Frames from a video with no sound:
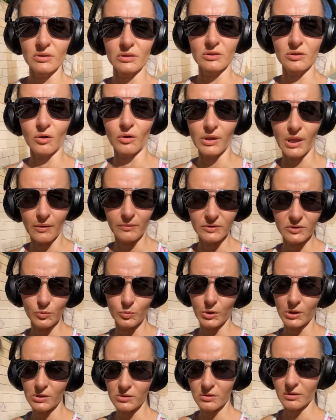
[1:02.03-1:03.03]
and told I was a
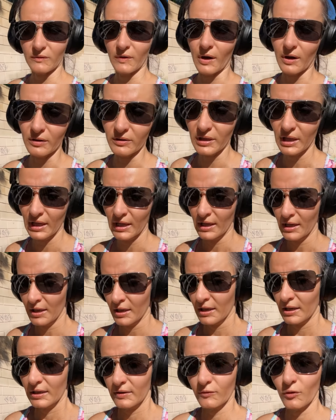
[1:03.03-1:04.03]
picture of health,
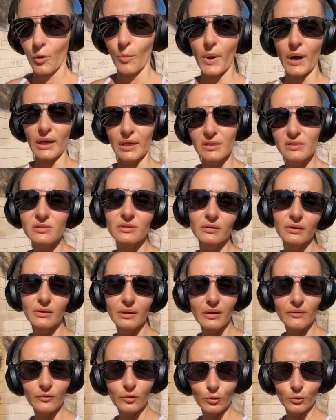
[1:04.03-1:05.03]
even though my insulin
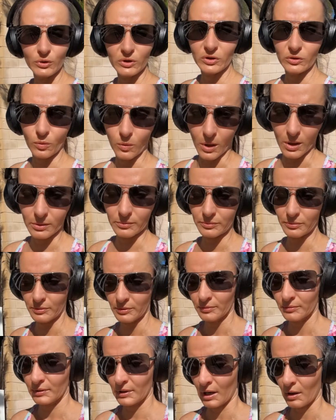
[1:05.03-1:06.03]
level was 12.
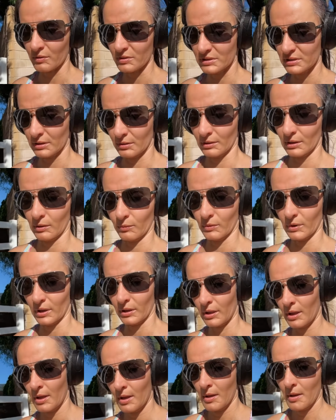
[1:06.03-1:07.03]
And I was dealing with
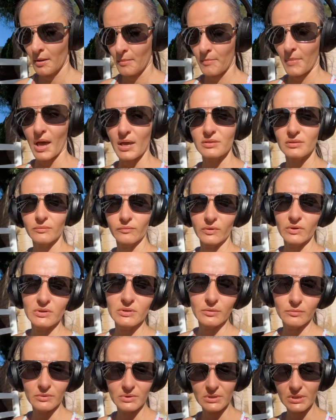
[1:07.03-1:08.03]
massive
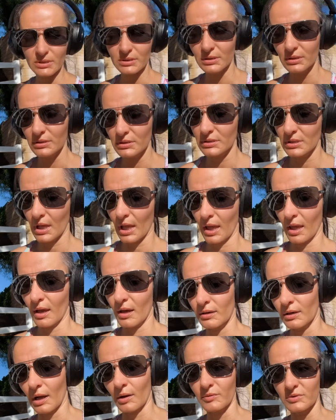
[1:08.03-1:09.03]
insulin resistance
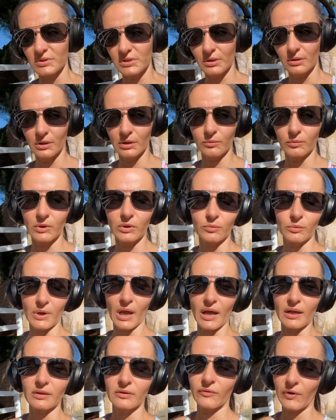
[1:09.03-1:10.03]
and I was dealing with
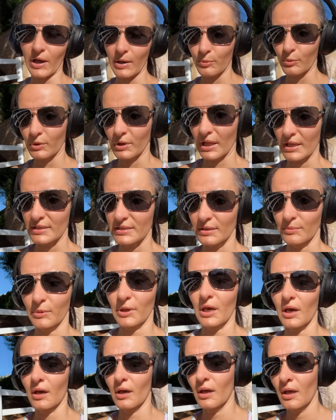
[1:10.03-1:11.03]
reactive
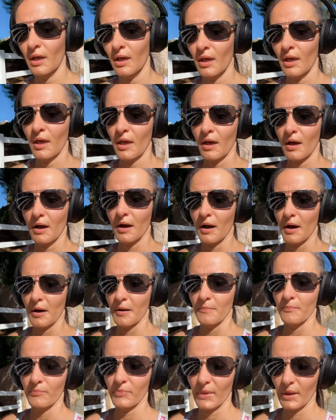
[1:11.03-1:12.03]
hypoglycemia.
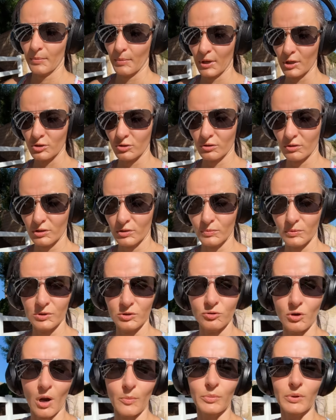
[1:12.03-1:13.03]
And my sugars was
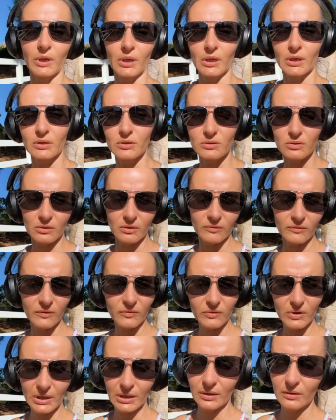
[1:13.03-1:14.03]
dropping into the
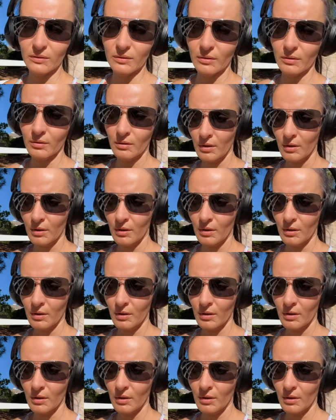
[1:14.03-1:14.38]
50s